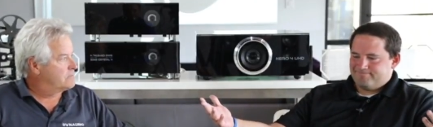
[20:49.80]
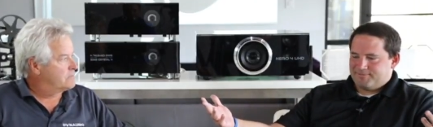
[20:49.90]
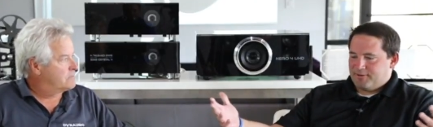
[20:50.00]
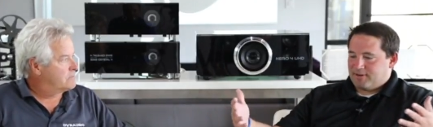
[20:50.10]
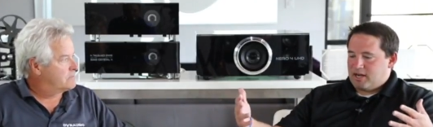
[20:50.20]

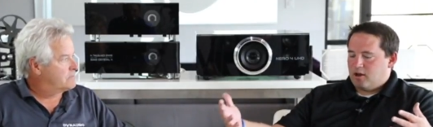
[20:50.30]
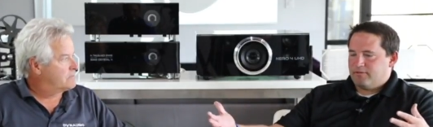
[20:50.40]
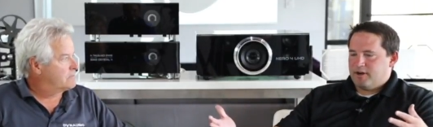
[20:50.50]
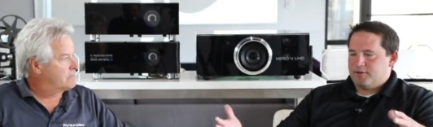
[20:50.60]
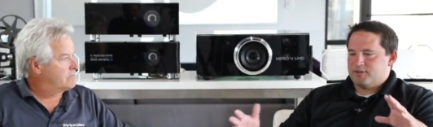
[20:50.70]
Speaker 1: different color
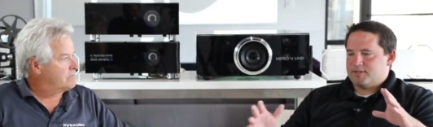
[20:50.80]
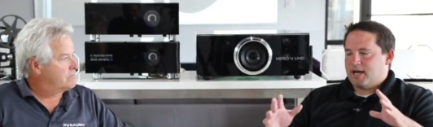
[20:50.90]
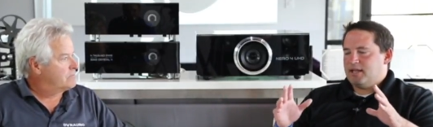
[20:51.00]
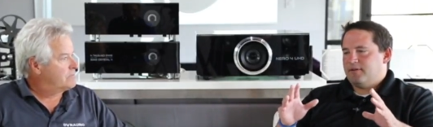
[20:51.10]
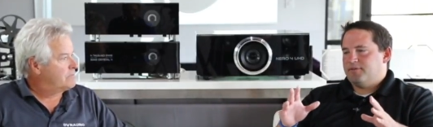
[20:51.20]
variations.
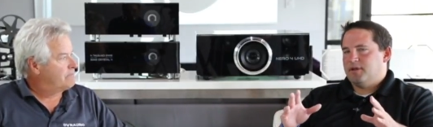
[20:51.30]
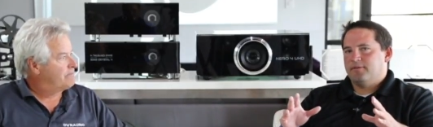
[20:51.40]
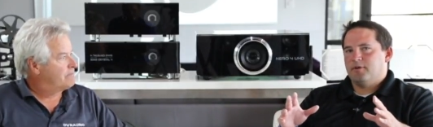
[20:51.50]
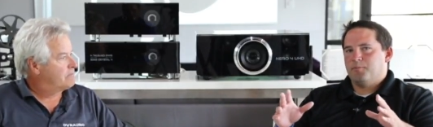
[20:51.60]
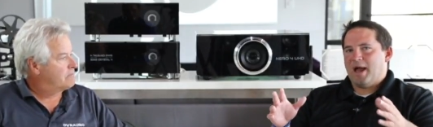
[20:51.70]
I love to think
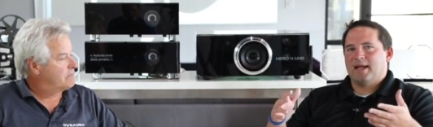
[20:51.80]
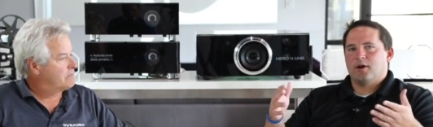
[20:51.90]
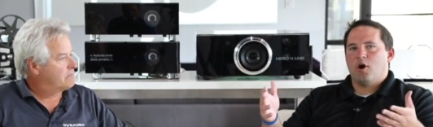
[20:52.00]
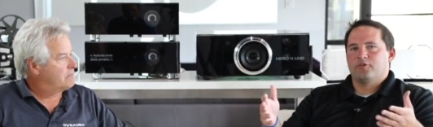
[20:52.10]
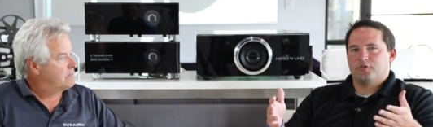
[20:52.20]
of it back in
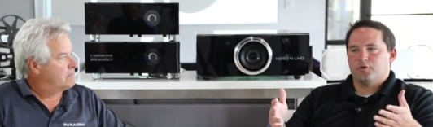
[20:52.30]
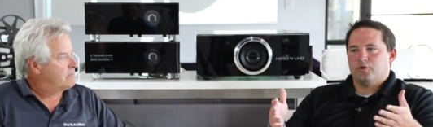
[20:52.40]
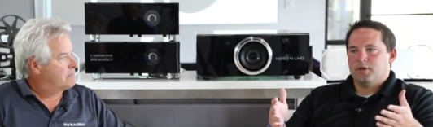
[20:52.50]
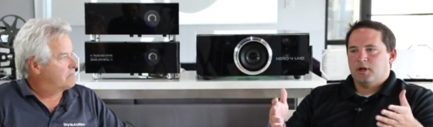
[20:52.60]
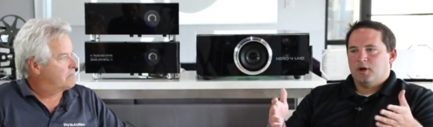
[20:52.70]
art
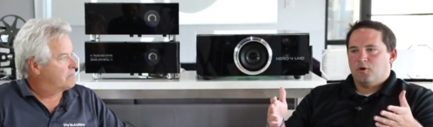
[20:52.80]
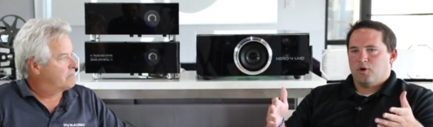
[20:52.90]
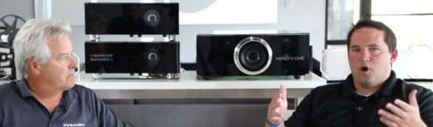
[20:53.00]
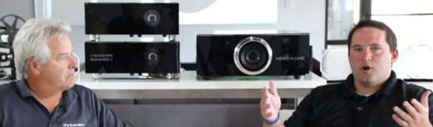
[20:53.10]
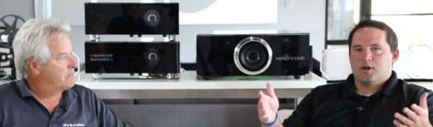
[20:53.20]
school
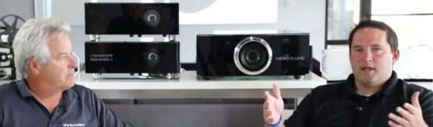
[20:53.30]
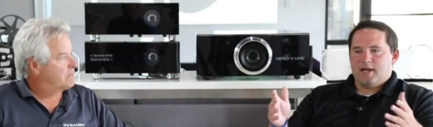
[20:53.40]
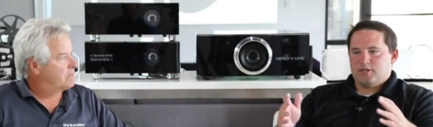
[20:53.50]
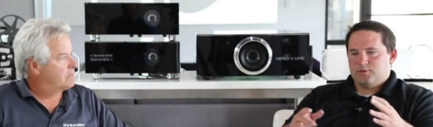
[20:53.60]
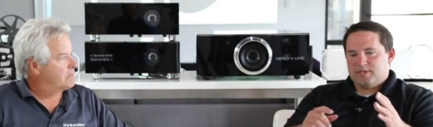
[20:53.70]
or art
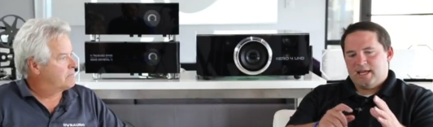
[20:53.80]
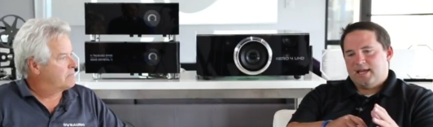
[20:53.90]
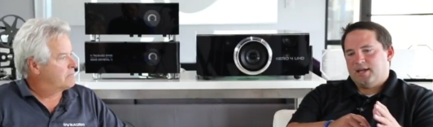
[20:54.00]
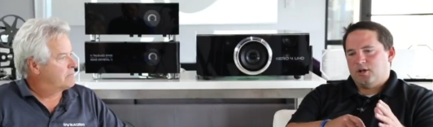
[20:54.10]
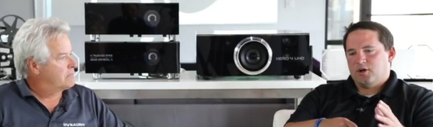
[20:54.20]
class. You would
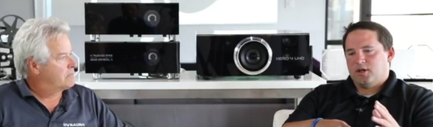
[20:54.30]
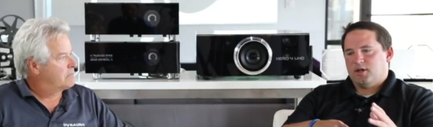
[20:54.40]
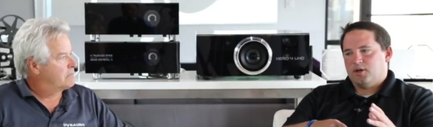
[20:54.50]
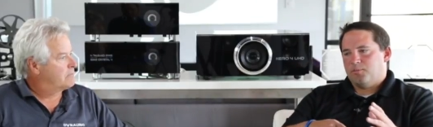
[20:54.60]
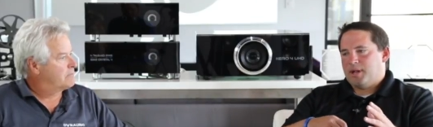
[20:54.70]
take your
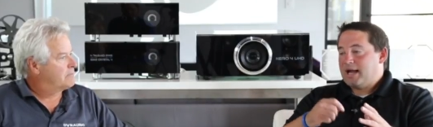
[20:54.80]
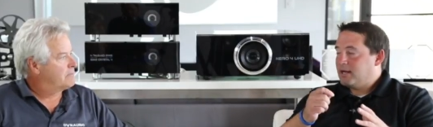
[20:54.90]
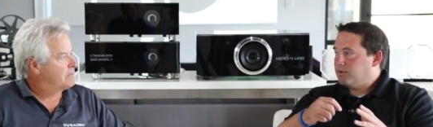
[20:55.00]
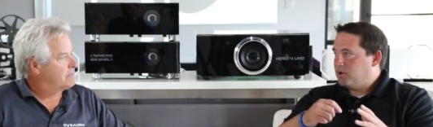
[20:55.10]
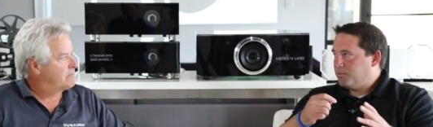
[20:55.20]
your black
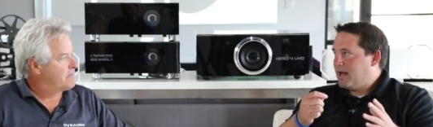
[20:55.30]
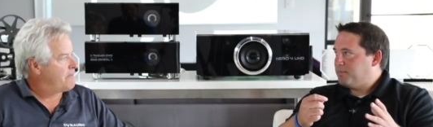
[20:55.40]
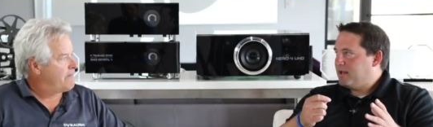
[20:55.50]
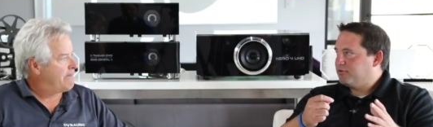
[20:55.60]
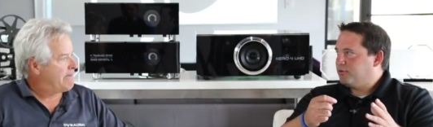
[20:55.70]
and your black
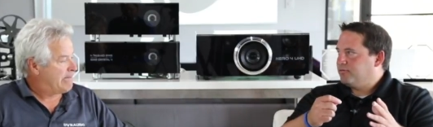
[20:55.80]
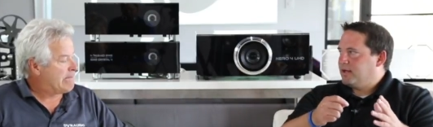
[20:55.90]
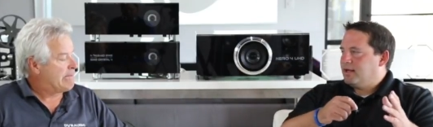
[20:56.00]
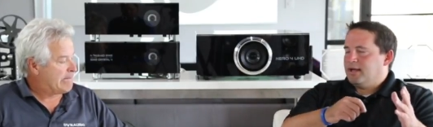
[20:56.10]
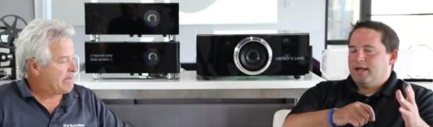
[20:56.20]
pencil,
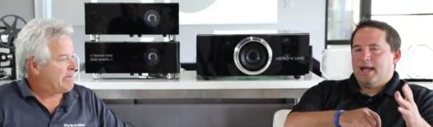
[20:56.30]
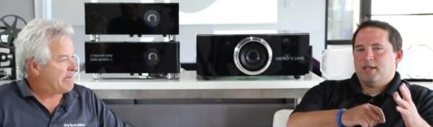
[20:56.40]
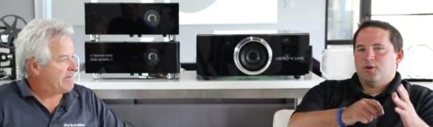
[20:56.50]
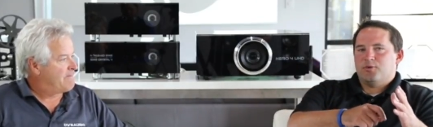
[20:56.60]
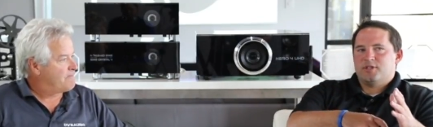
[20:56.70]

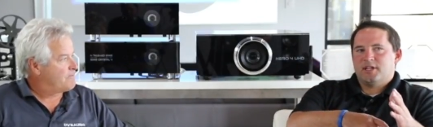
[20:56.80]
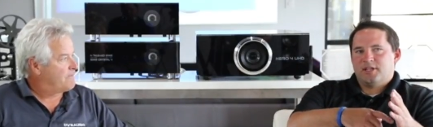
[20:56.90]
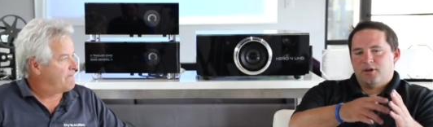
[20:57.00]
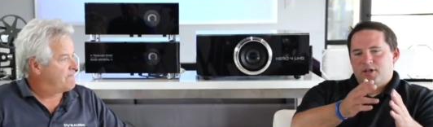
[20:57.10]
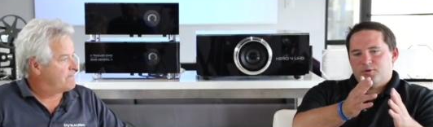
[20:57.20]
and you would sit
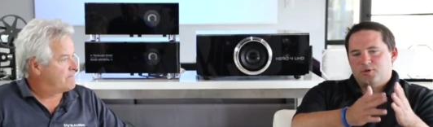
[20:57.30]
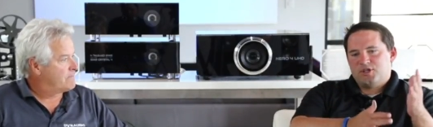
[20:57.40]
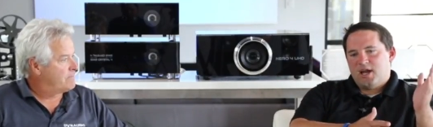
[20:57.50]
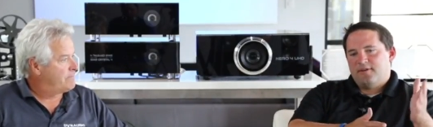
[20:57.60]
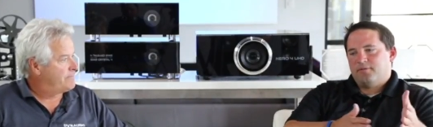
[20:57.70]
there and you would
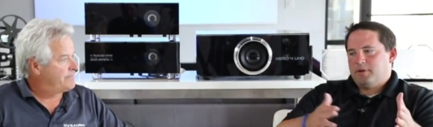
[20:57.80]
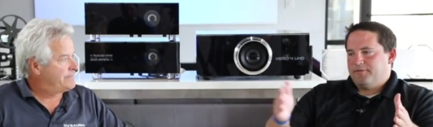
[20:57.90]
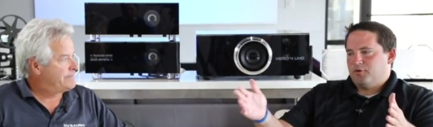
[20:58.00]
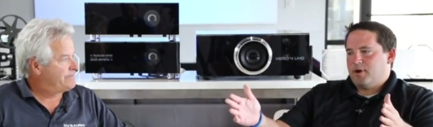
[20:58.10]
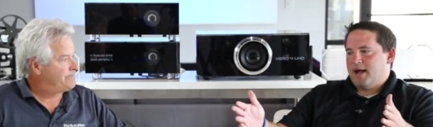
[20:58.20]
shade from
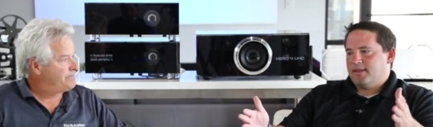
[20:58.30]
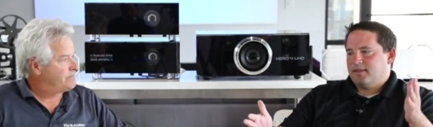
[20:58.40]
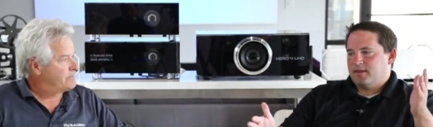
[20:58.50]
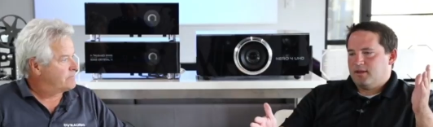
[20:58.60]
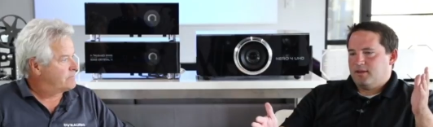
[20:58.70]
left to right,
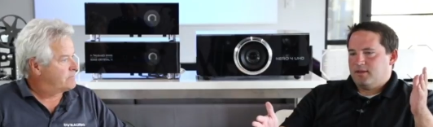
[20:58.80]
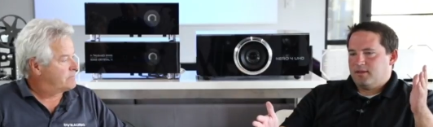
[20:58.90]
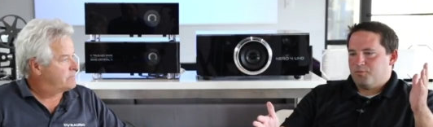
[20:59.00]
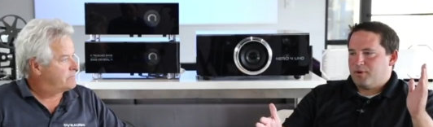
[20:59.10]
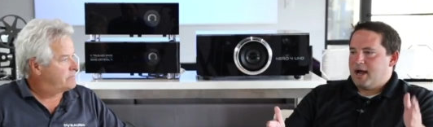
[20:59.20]
the
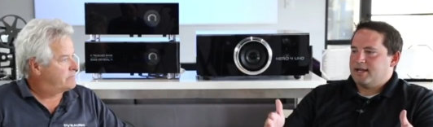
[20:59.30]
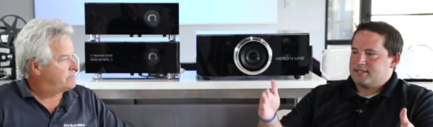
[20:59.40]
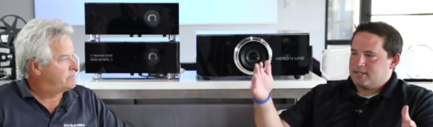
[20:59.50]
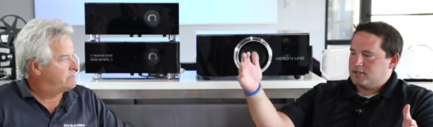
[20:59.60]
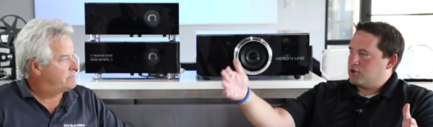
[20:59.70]
the
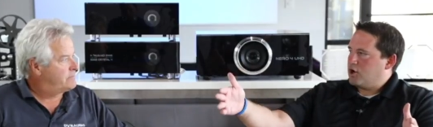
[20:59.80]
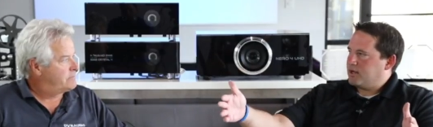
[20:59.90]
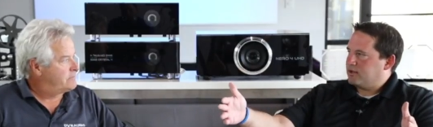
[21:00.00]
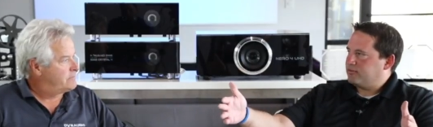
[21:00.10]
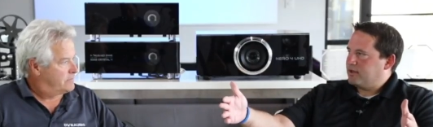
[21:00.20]
brightest to the
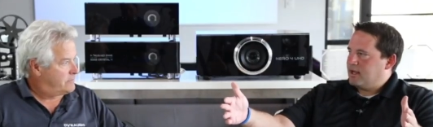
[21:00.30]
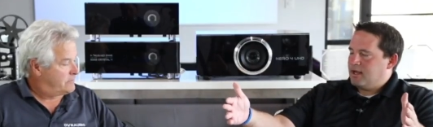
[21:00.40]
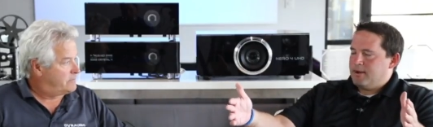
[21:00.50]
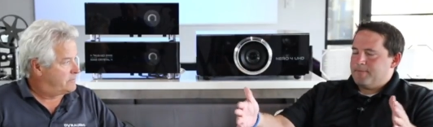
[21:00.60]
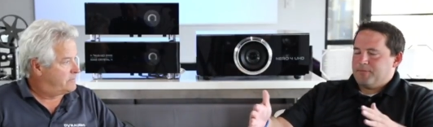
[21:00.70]
darkest,
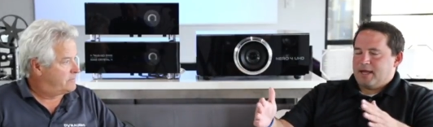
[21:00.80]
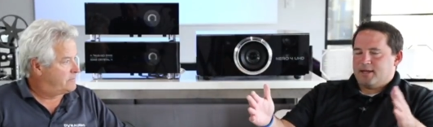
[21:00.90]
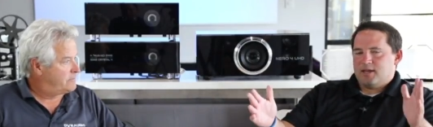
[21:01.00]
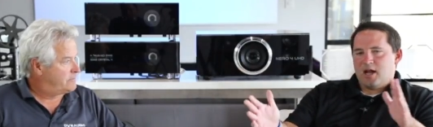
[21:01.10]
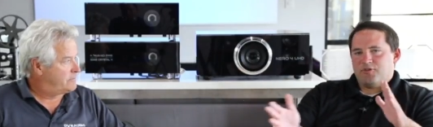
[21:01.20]

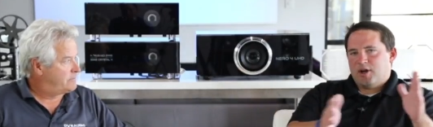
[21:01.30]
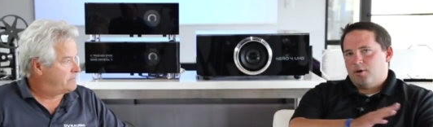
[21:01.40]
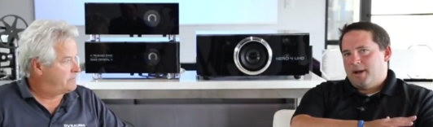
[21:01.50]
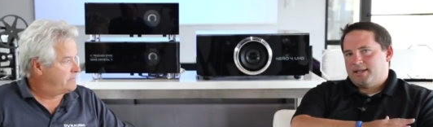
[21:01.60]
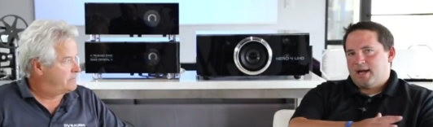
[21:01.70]
and not trying to
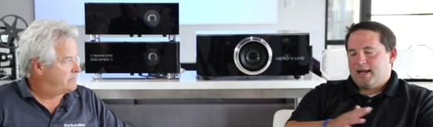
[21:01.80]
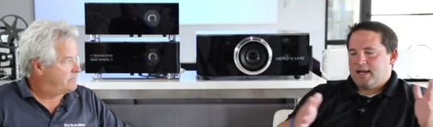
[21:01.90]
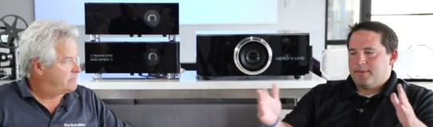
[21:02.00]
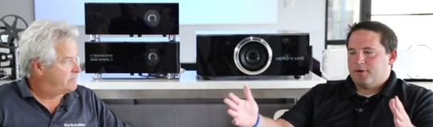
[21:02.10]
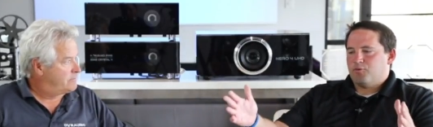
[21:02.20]
go back to high
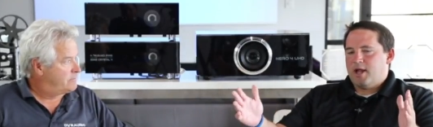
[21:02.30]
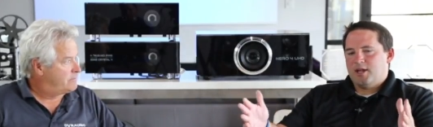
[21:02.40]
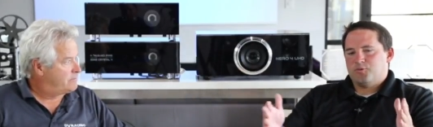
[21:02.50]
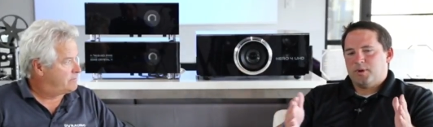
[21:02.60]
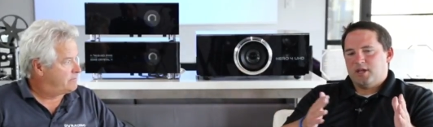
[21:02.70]
dynamic
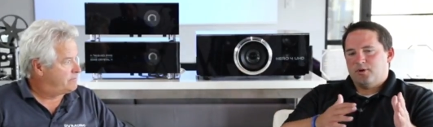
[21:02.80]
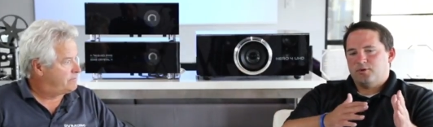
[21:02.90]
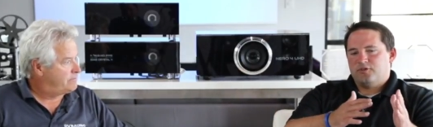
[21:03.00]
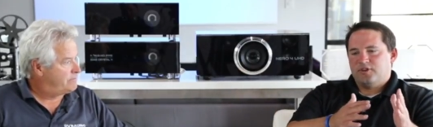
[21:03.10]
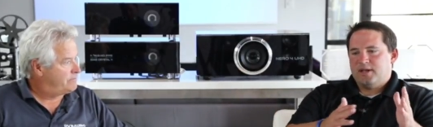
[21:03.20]
range, but you
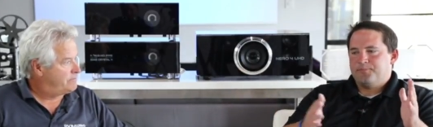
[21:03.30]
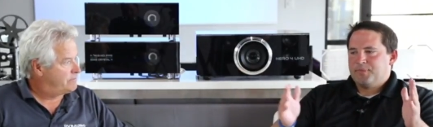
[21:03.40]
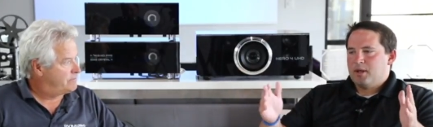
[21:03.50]
would see